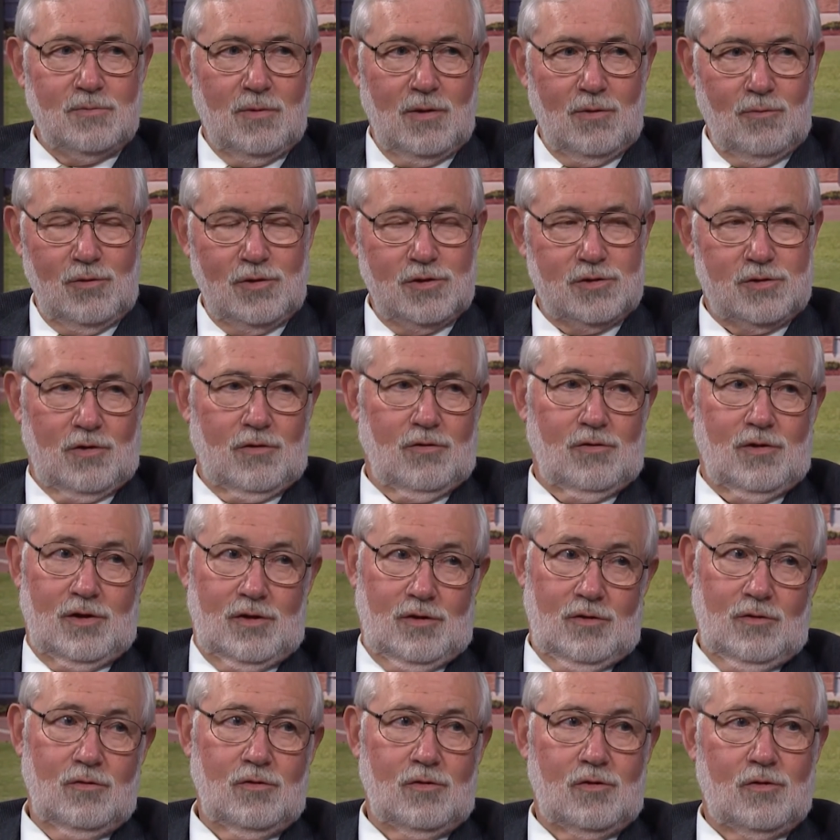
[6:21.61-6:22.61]
But we certainly
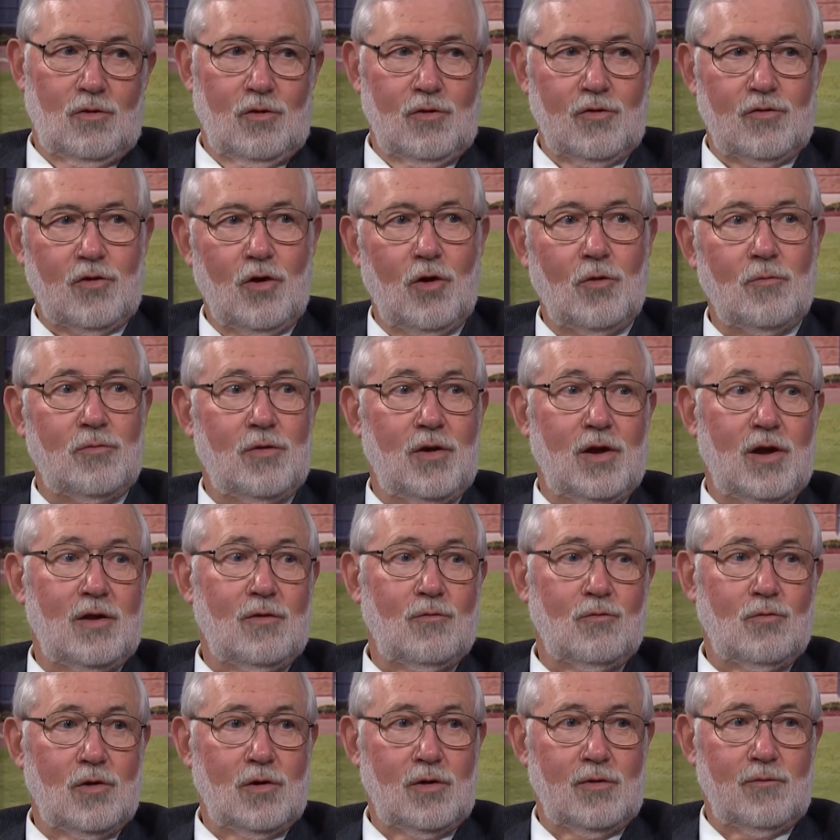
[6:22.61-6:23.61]
do, of course, hope they
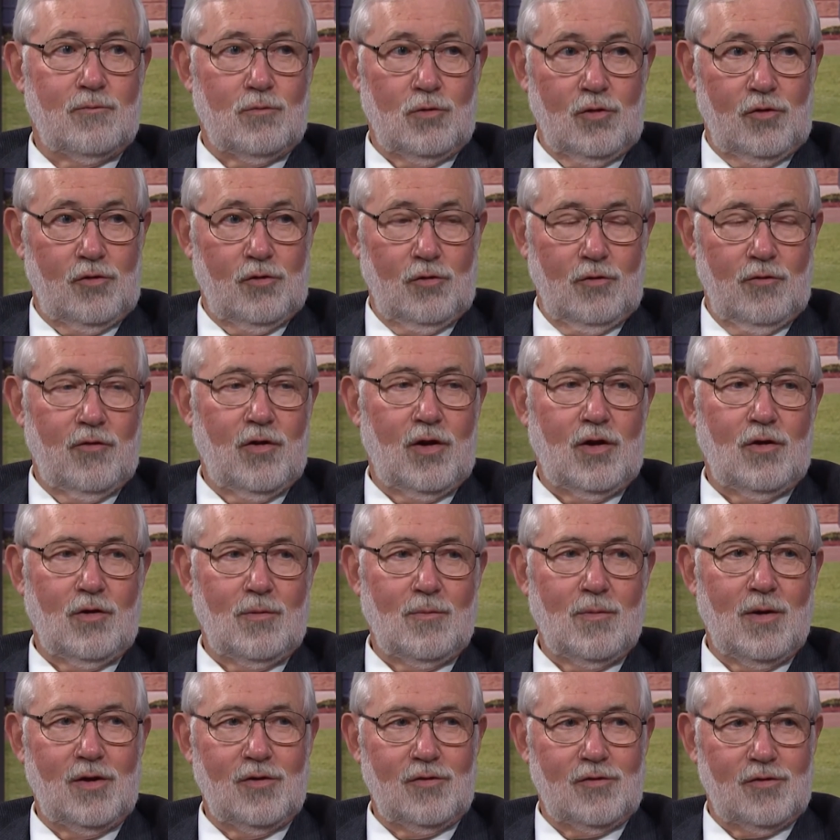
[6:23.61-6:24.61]
want to pursue veterinary
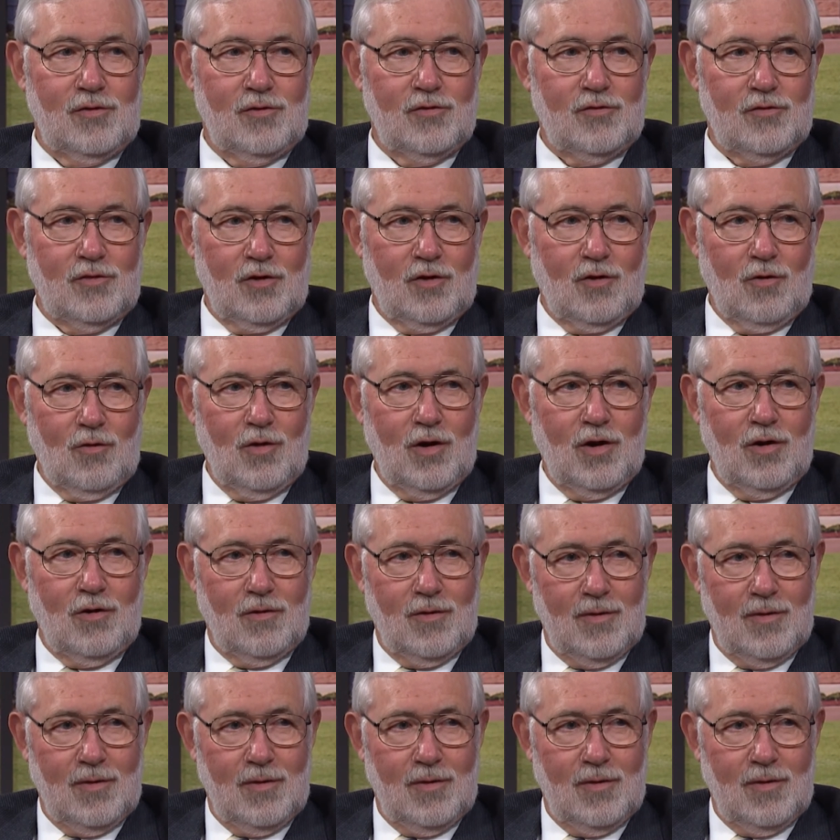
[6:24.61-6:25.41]
medicine as their career.